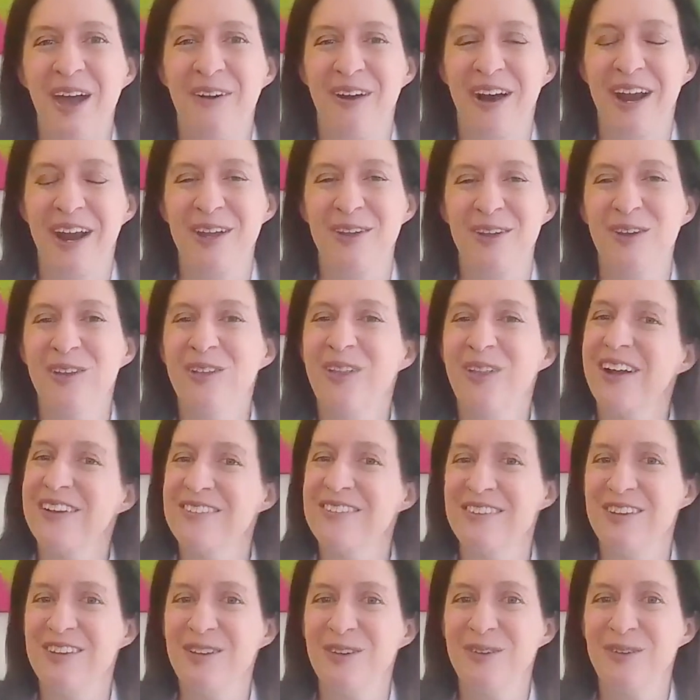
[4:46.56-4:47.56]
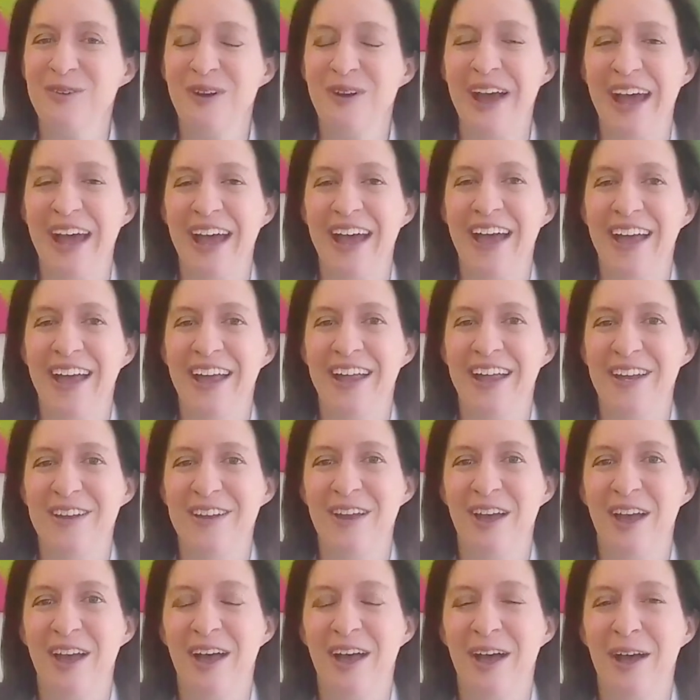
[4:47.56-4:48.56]
All right, good luck to you.
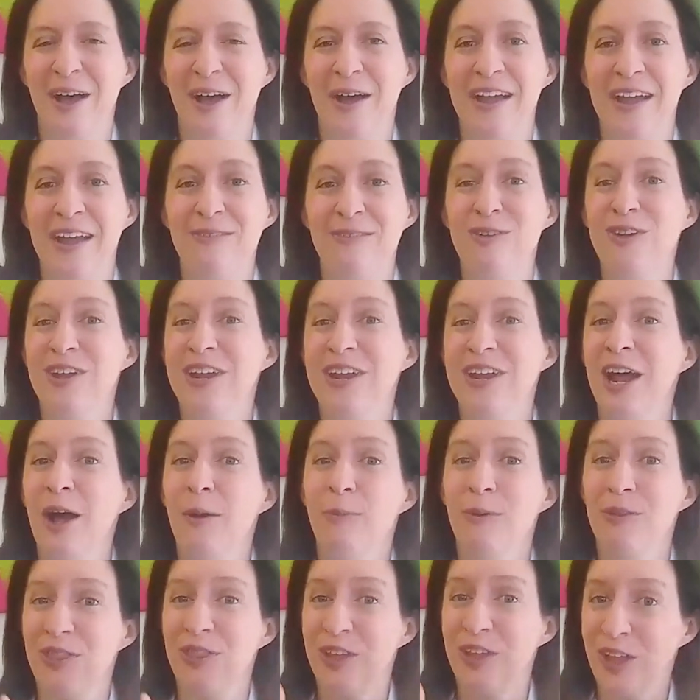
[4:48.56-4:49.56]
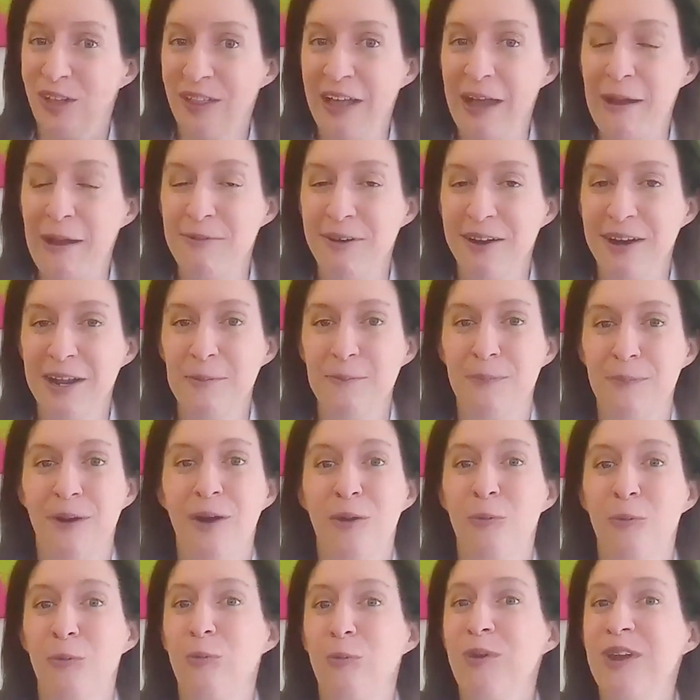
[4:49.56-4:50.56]
And uh, if you need help with the collaborating
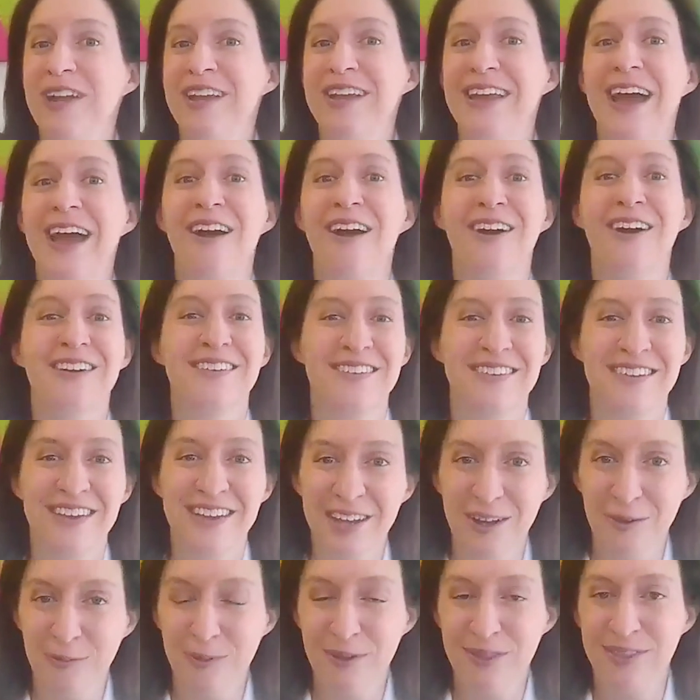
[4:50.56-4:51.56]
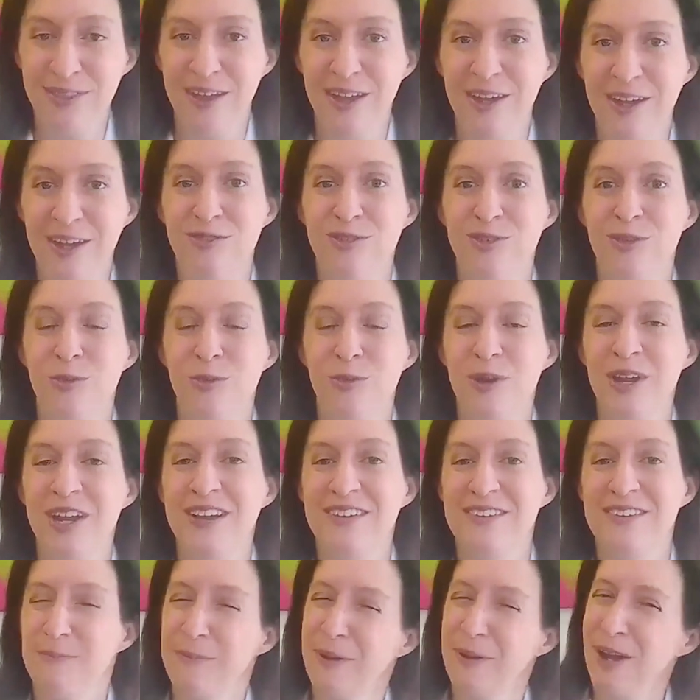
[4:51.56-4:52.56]
part, we guarantee it within two
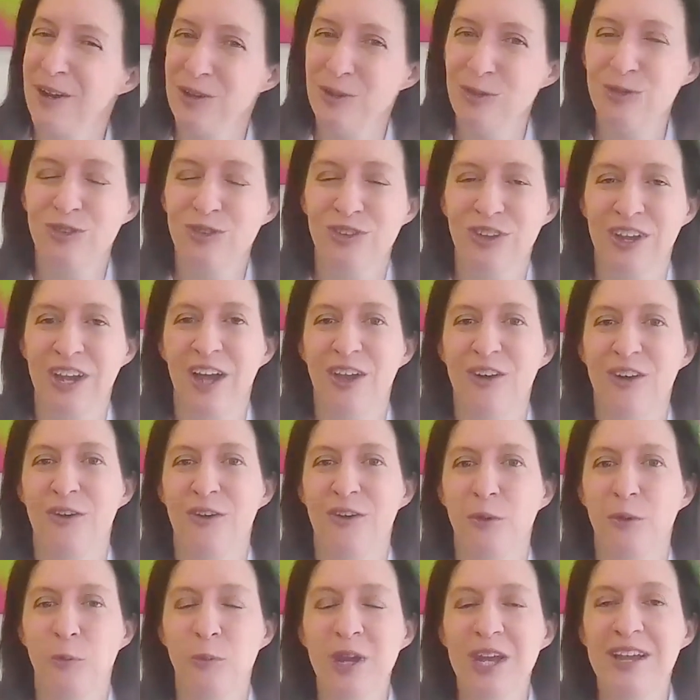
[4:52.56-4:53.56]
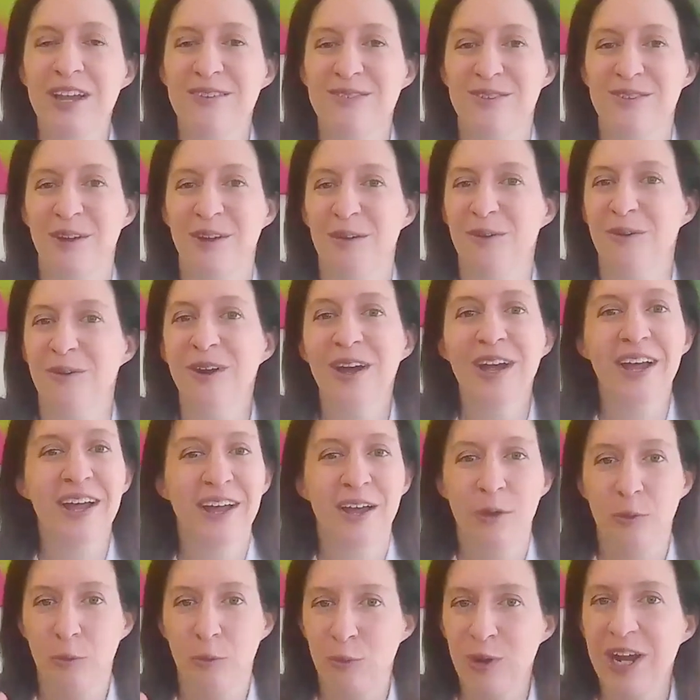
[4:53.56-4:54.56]
weeks, but usually under a week. So
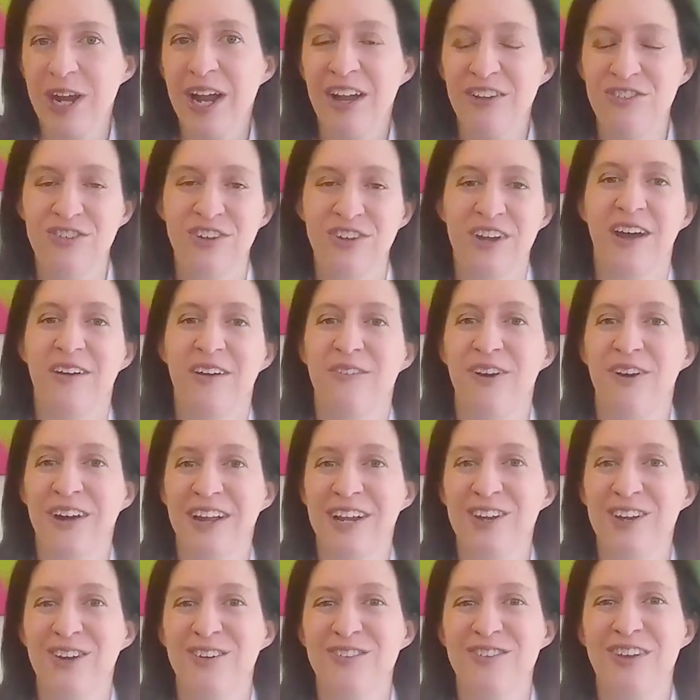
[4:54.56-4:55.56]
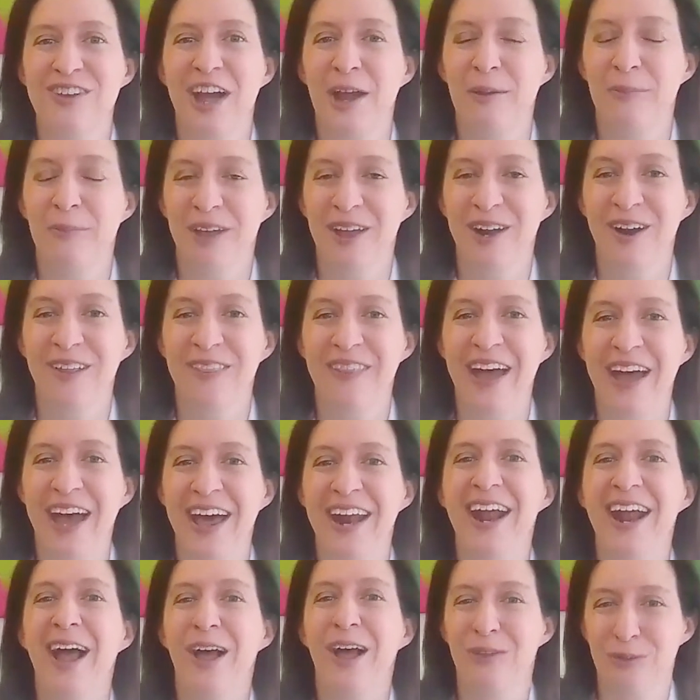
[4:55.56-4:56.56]
we got you covered in your timeline on
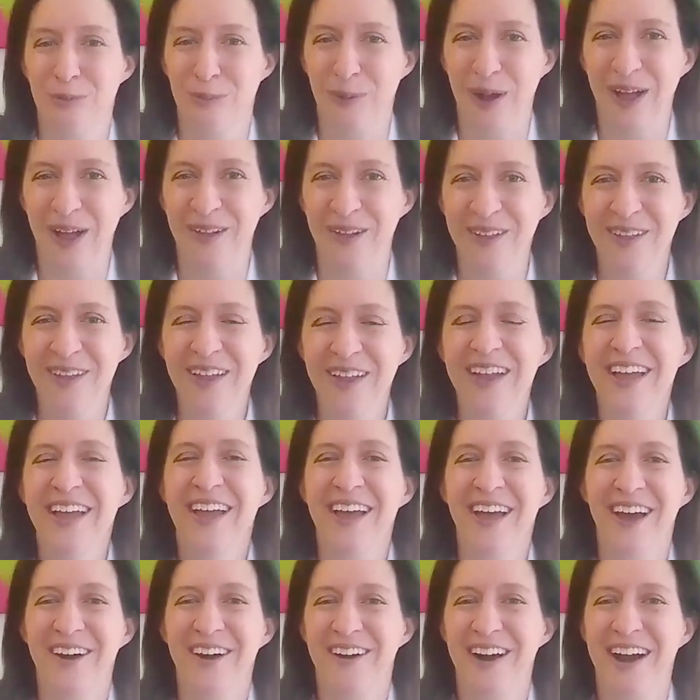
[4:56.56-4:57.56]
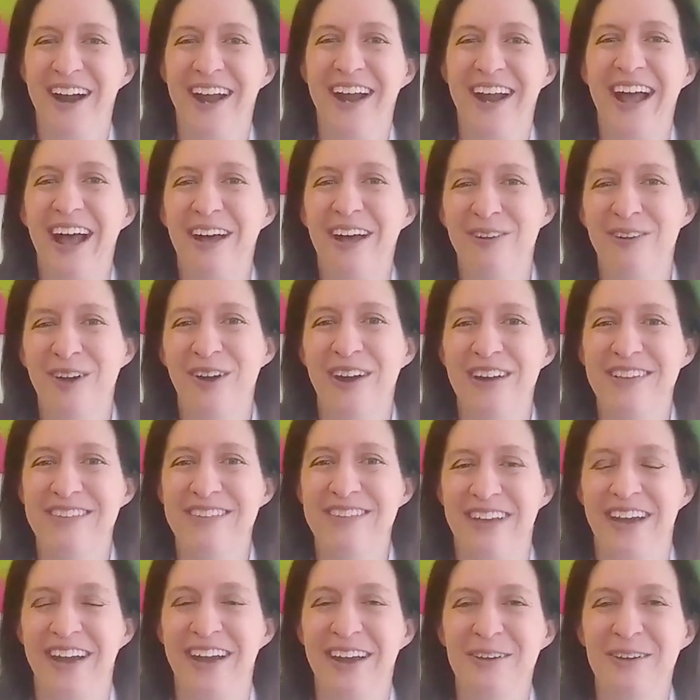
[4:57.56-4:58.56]
that as well. All right, have a great
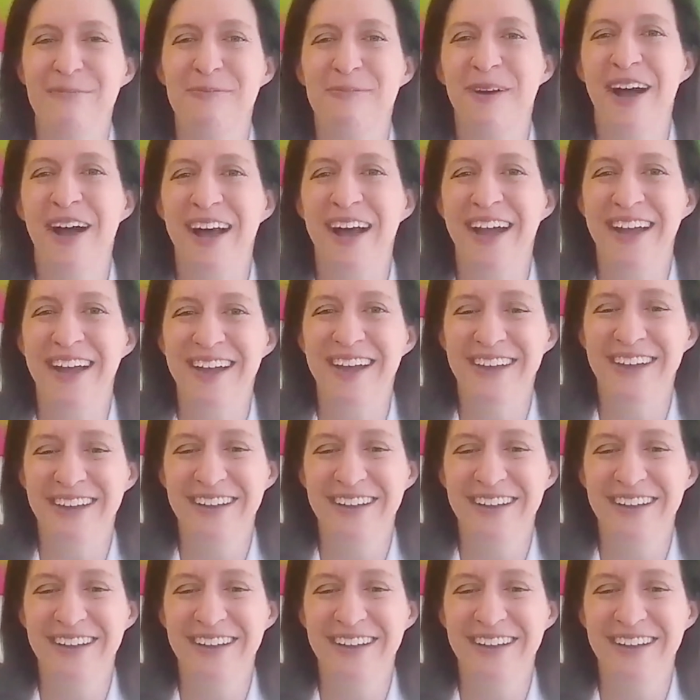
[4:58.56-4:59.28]
day. Bye.